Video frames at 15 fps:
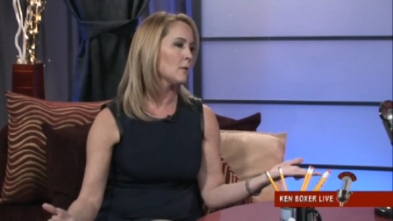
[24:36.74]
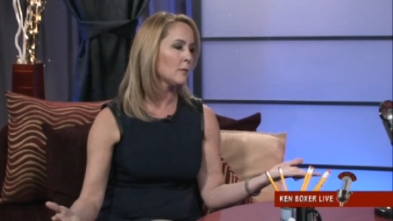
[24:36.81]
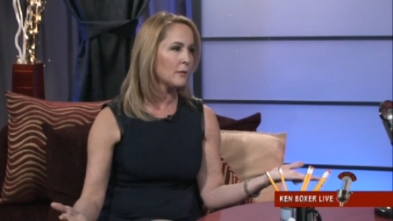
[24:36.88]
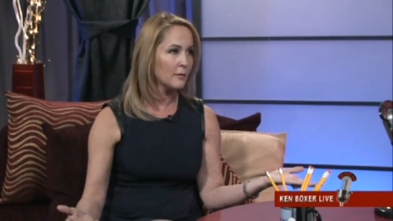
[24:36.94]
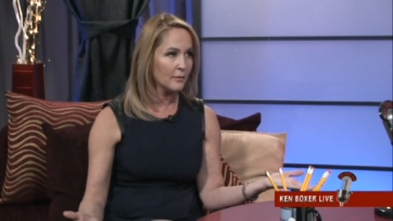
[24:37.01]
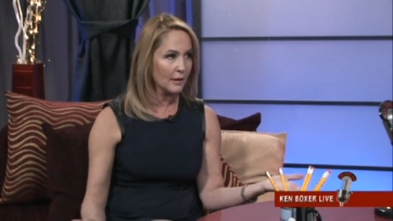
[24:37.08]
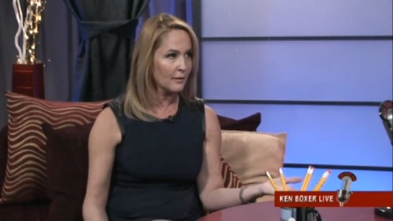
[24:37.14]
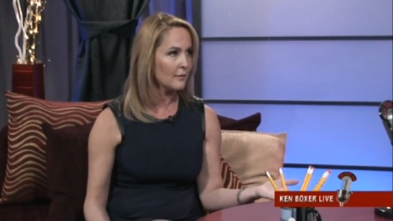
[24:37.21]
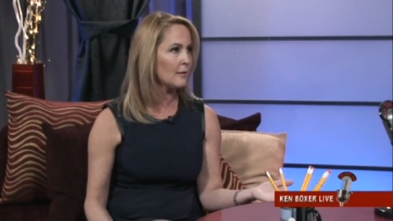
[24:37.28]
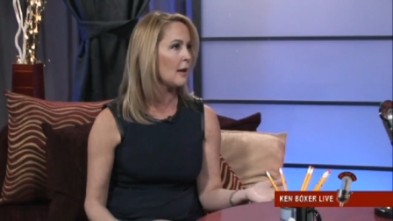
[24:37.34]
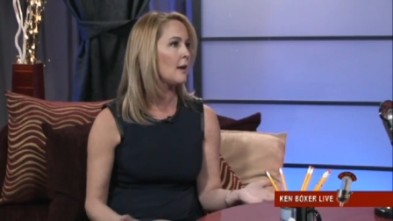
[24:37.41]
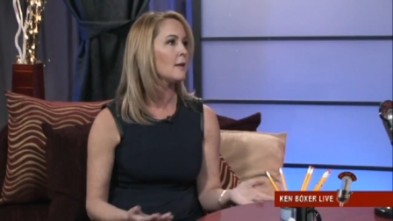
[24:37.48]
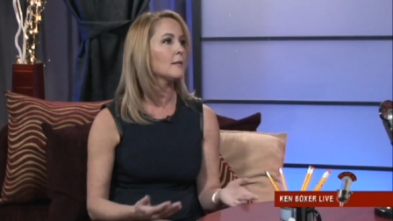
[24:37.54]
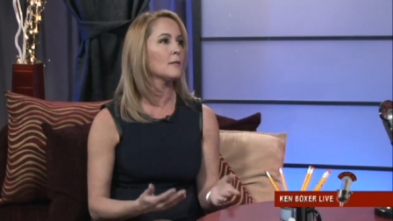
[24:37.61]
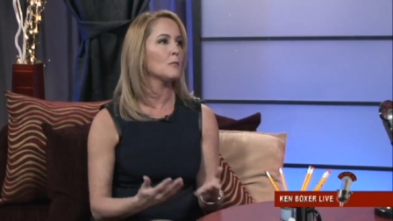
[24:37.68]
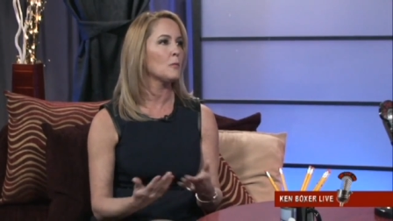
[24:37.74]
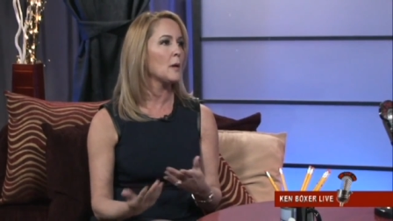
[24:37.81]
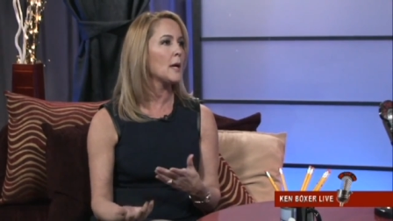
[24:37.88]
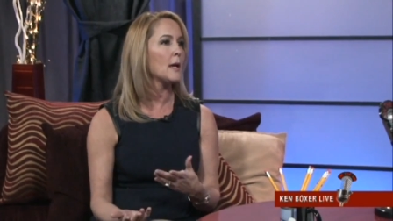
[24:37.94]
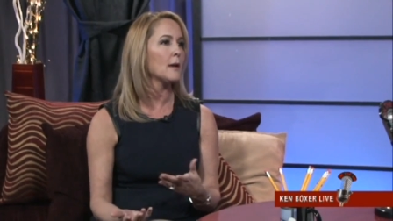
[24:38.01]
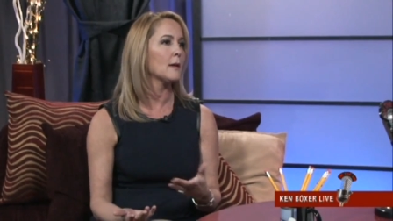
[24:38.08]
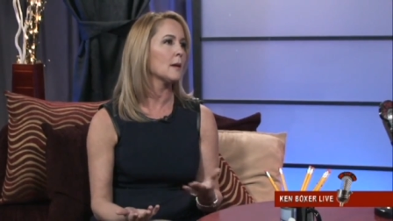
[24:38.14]
know six days a
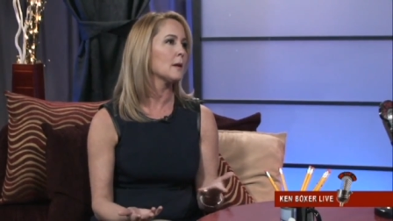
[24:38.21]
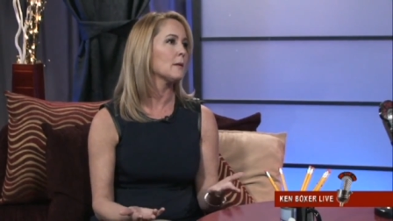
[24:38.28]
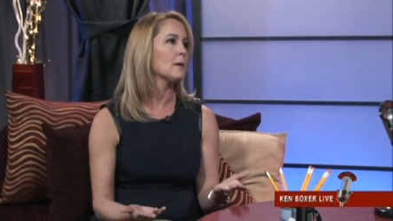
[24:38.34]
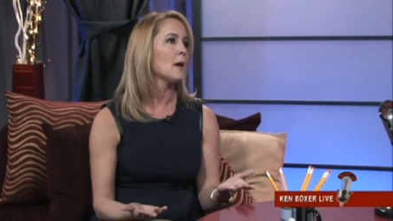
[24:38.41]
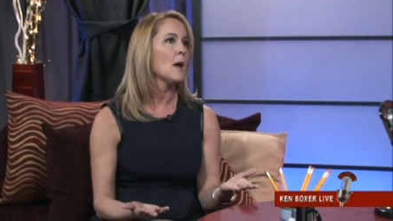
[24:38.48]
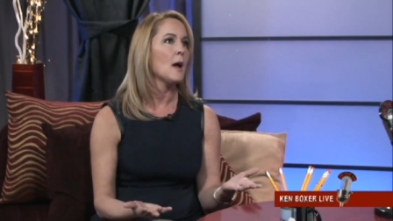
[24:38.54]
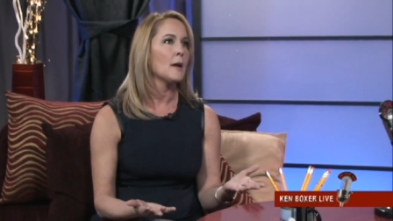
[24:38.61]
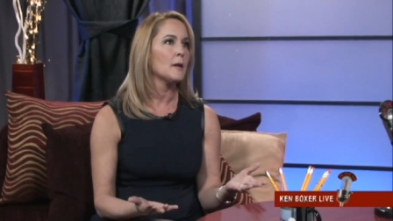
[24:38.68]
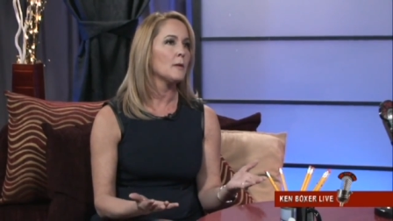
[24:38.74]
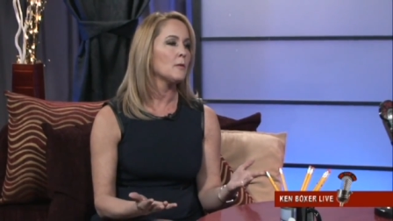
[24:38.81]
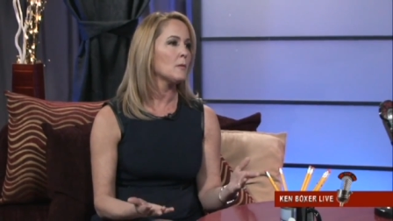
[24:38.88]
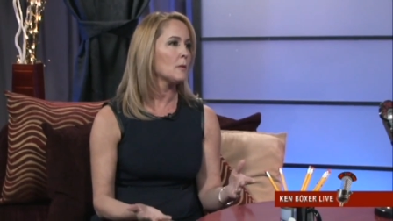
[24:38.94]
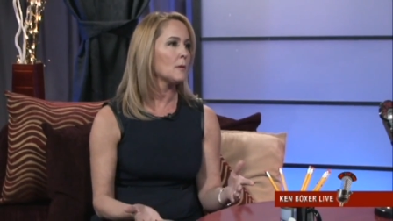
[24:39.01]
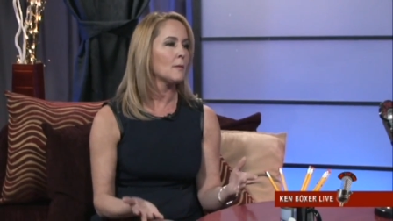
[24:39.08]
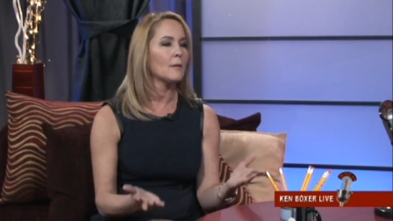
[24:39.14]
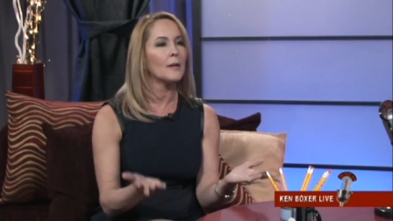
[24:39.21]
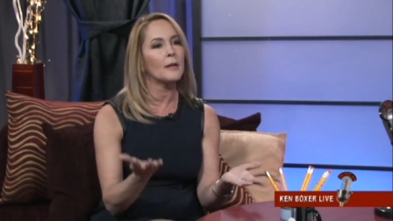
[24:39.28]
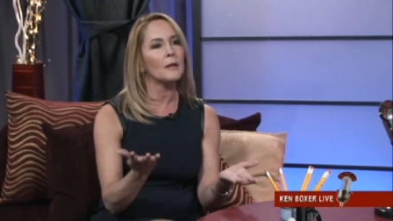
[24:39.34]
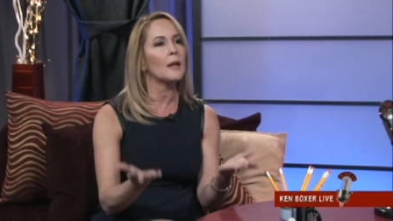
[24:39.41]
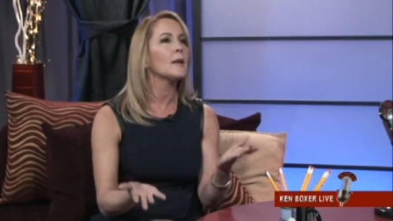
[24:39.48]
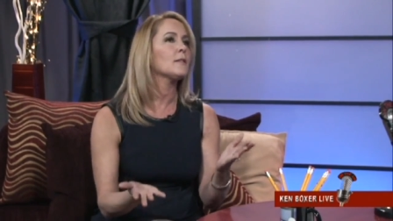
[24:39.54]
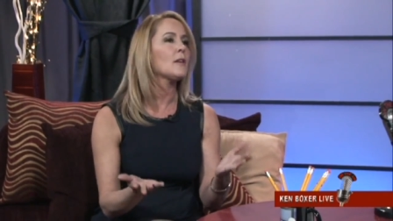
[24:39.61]
week, and you
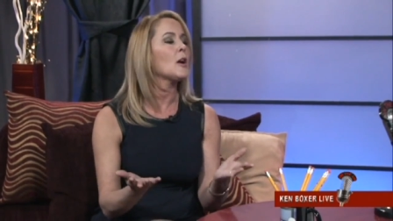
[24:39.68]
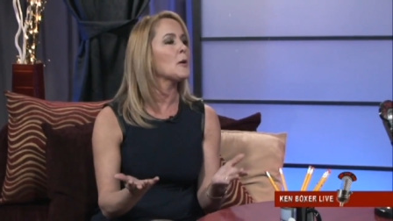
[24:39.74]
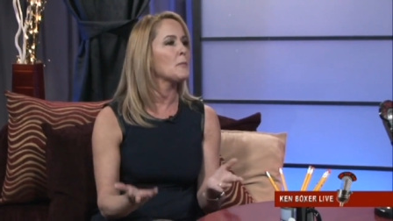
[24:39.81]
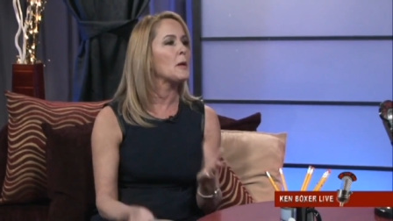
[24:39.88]
it's hard.